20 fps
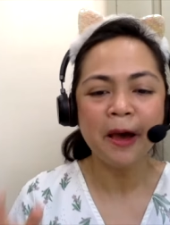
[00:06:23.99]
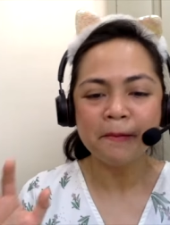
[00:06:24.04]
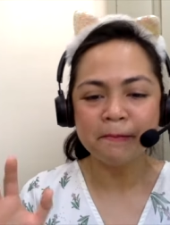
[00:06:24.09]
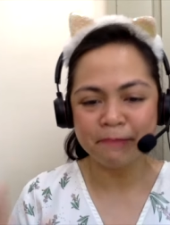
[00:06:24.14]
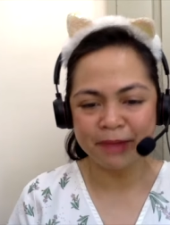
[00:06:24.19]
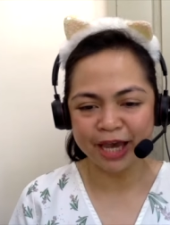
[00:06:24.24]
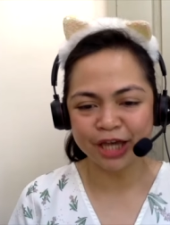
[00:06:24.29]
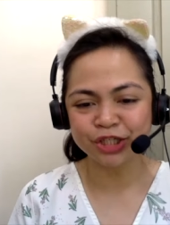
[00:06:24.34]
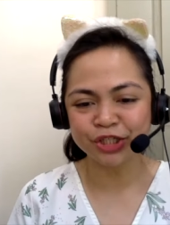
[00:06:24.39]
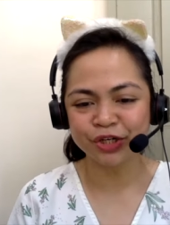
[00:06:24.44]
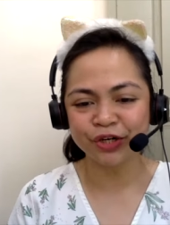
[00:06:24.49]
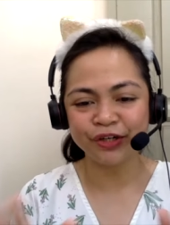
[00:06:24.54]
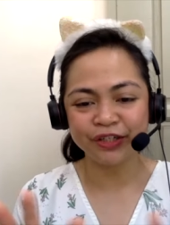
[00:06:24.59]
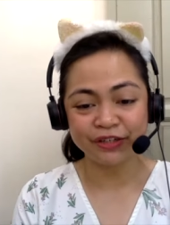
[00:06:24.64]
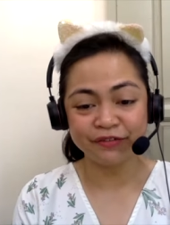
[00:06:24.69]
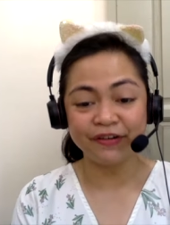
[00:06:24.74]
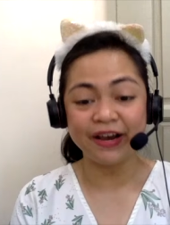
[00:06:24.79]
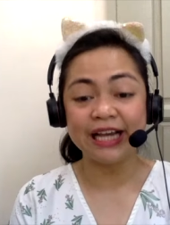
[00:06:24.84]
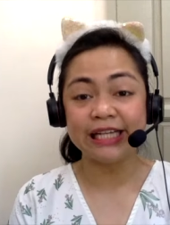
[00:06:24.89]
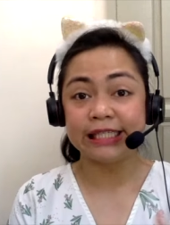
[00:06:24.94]
Make sure your
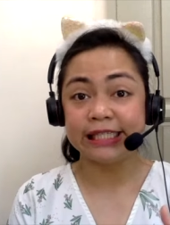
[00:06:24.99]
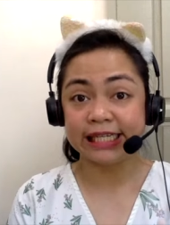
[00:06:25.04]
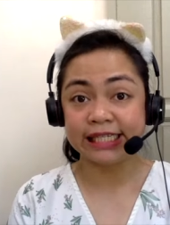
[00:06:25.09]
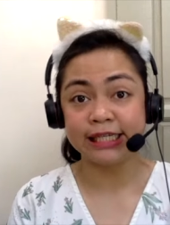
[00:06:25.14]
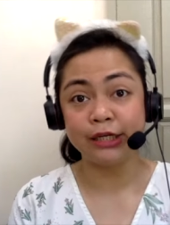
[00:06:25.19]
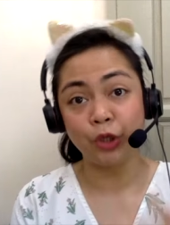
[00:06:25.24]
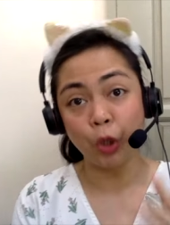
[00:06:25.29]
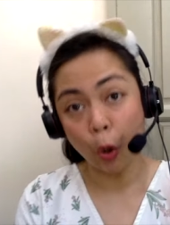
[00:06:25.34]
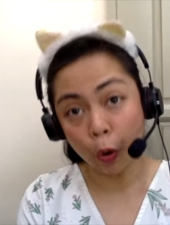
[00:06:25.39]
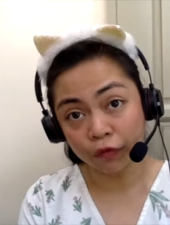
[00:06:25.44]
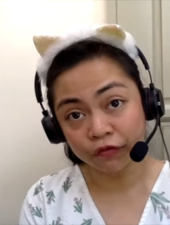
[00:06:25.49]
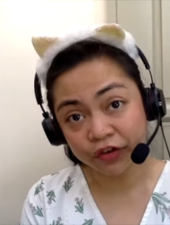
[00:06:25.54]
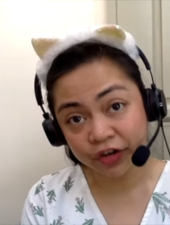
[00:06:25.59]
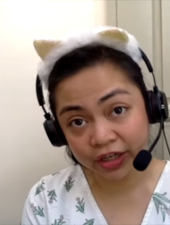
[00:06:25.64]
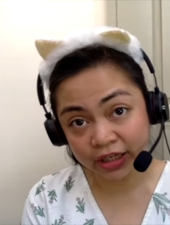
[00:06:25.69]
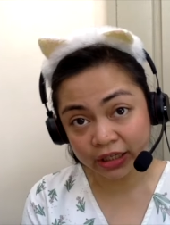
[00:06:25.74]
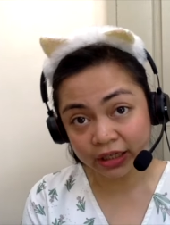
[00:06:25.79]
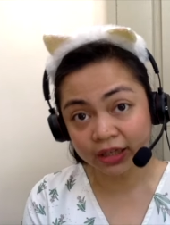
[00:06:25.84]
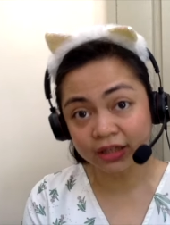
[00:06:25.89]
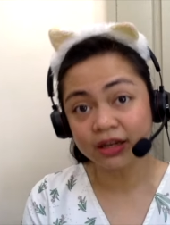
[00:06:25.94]
device doesn't
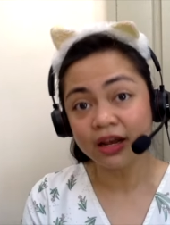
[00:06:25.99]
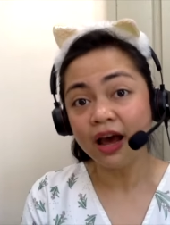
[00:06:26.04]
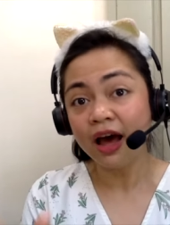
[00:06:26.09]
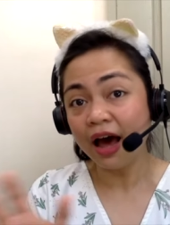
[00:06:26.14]
overheat.